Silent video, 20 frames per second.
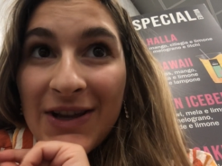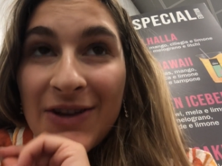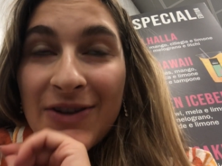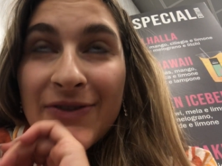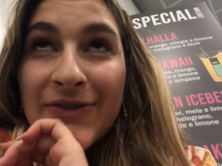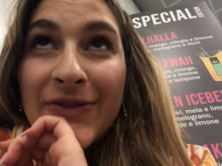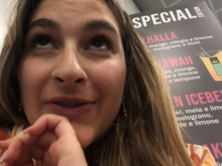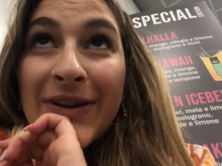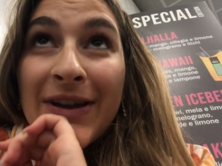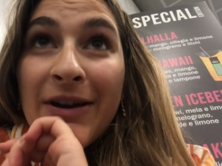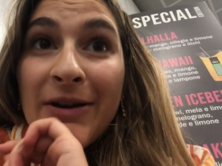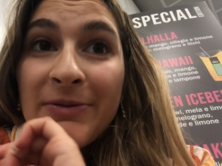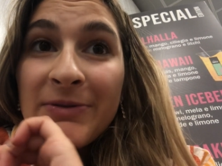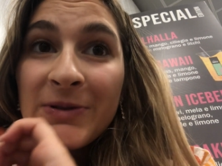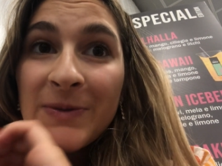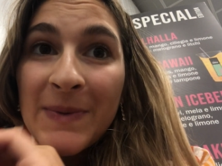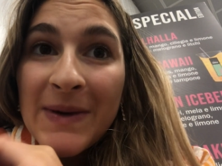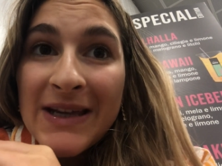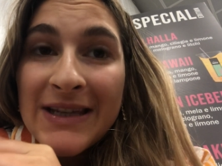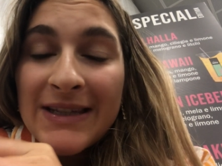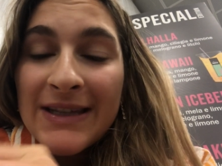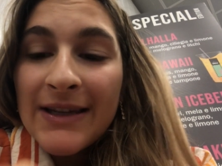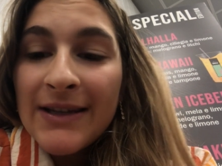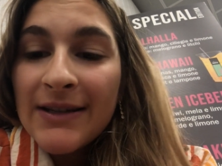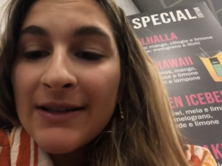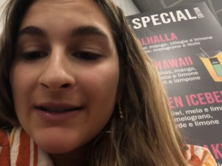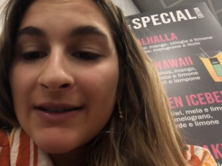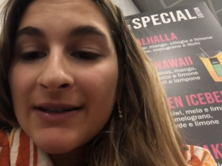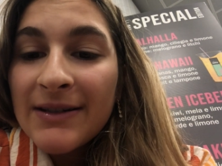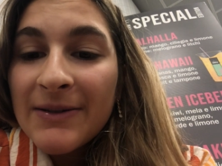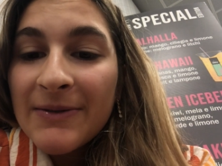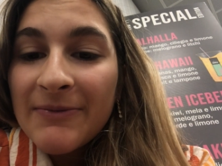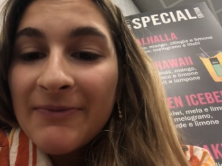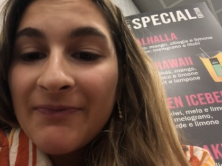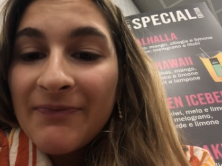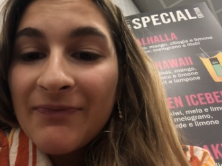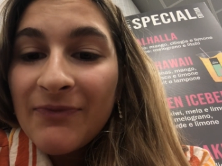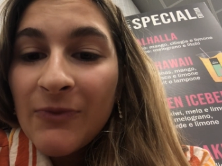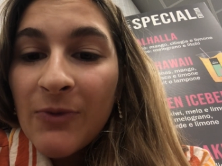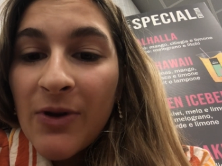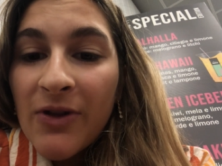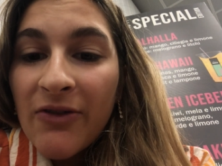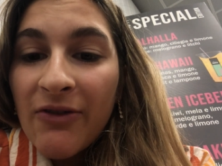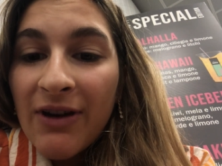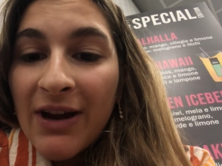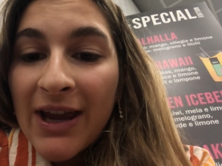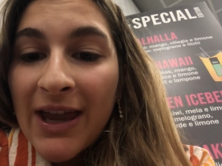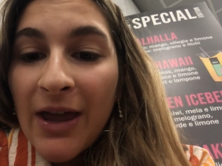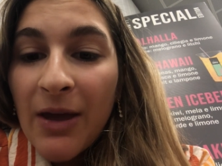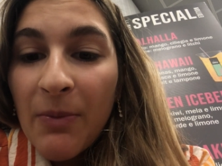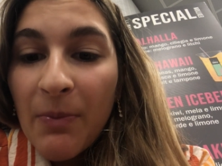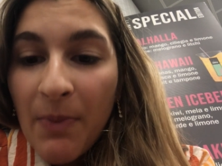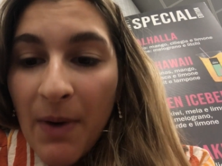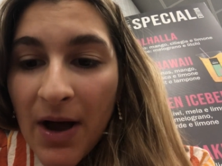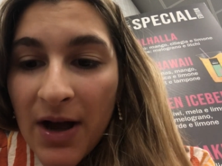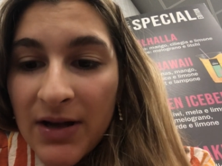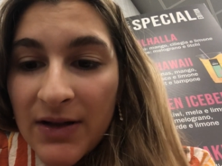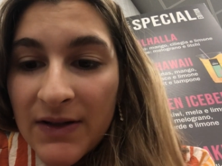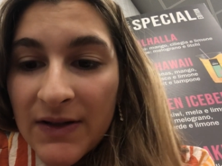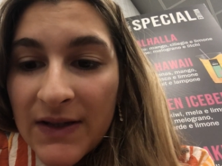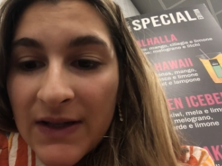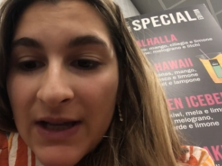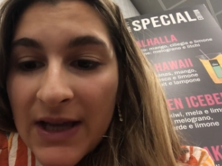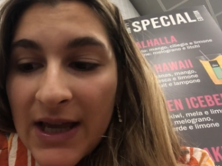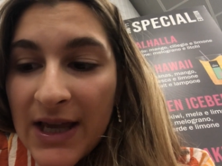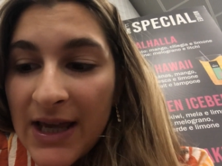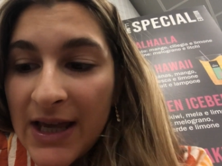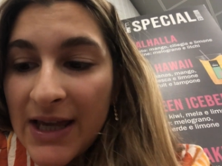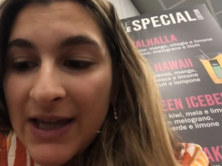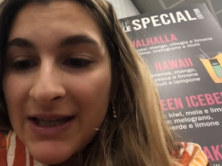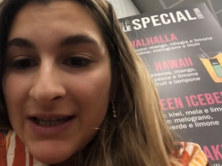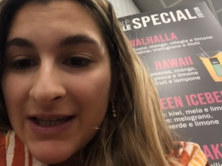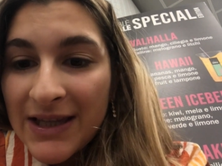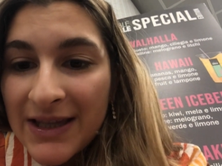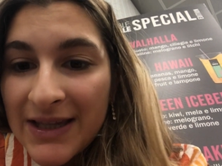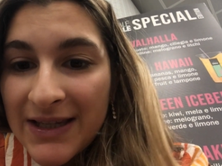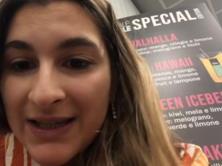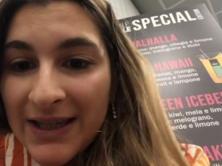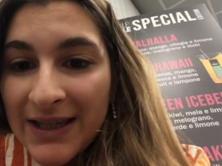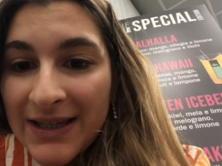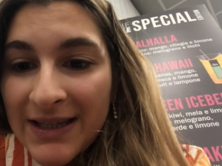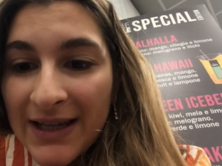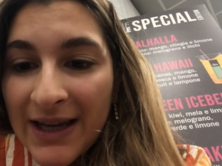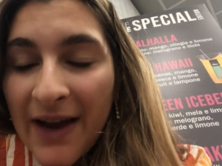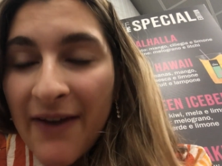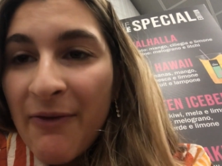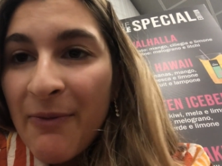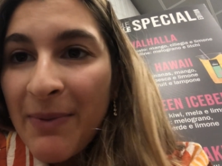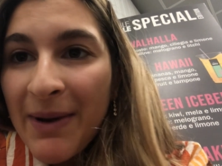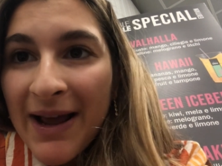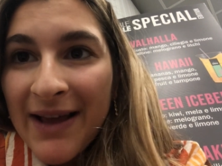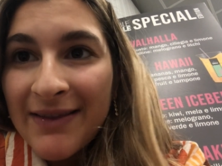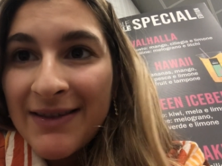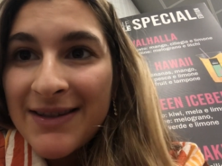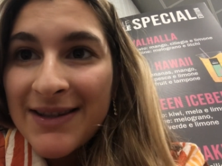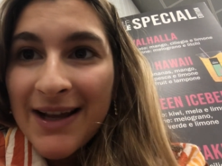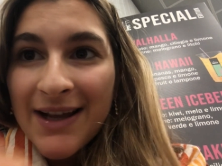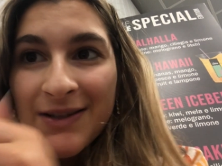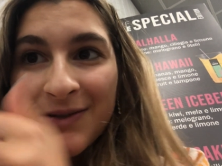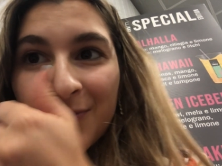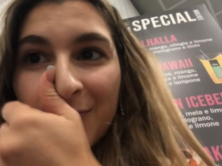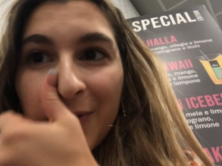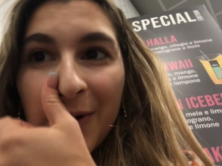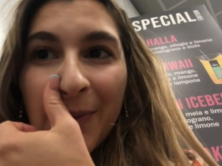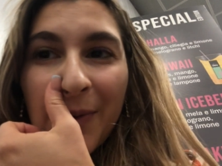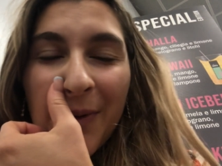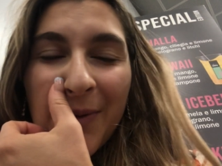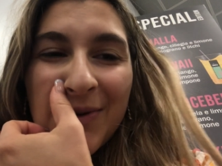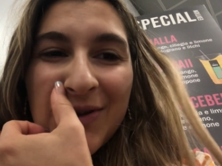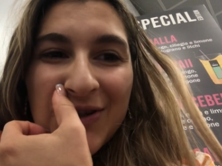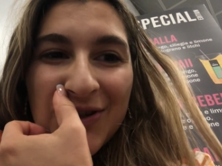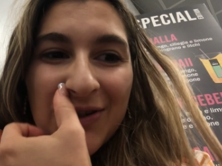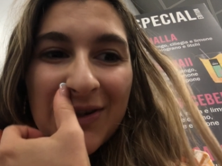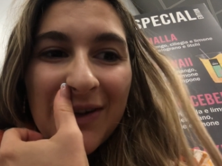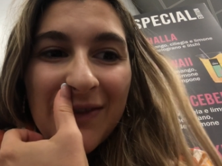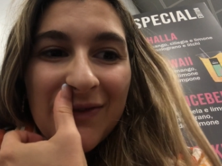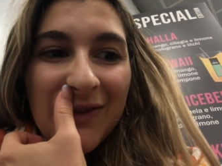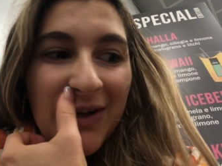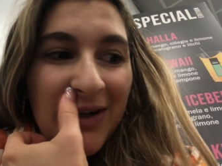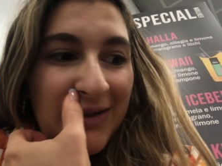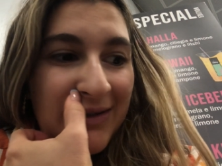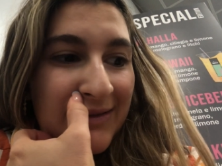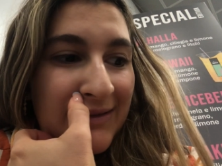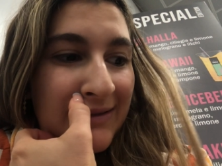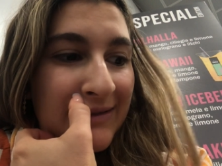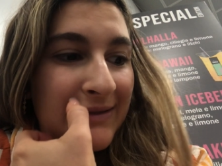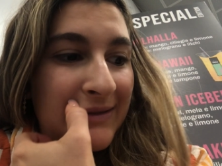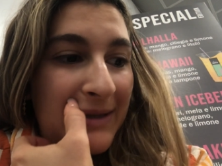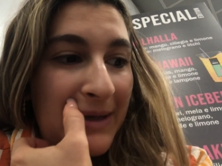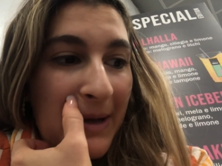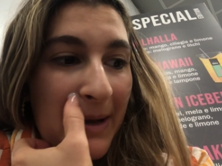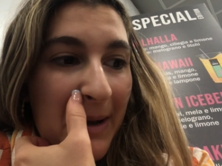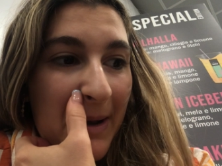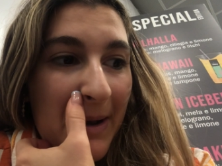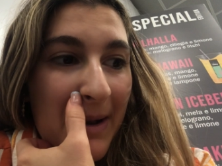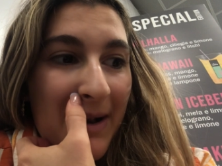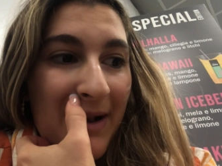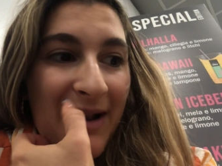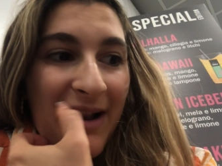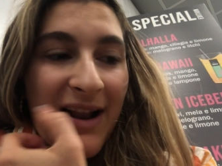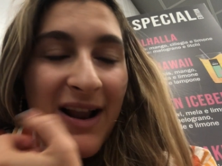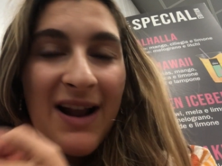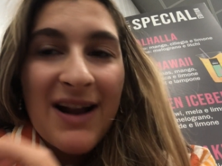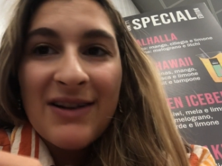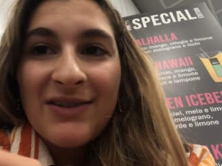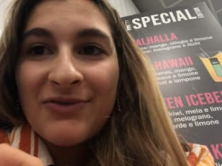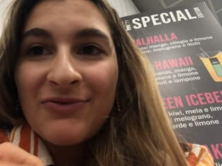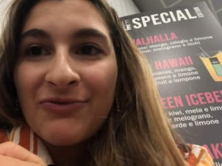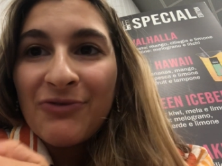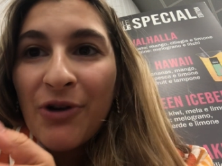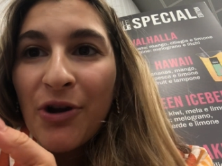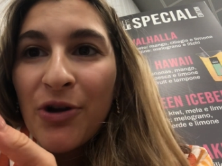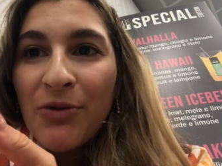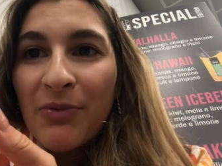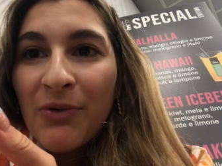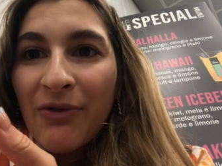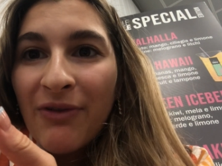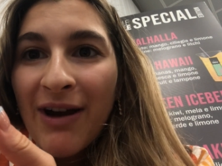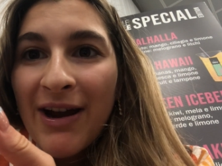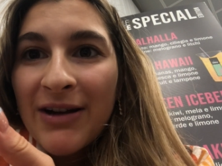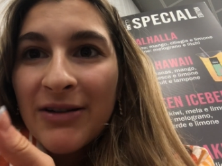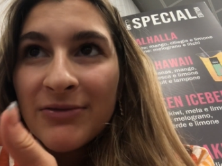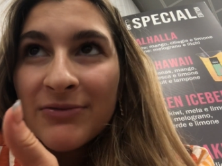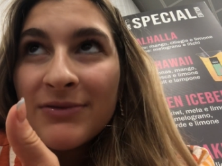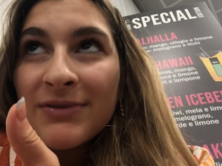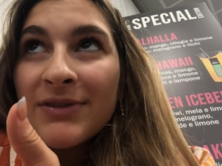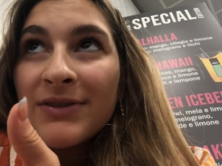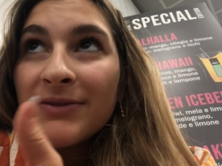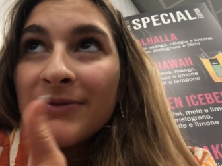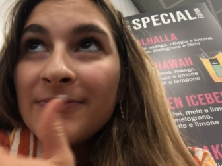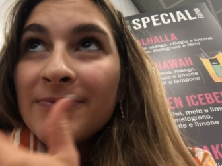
So now I'm debating whether I get a bus into the city. I haven't planned this at all, I probably should have done, and roam around.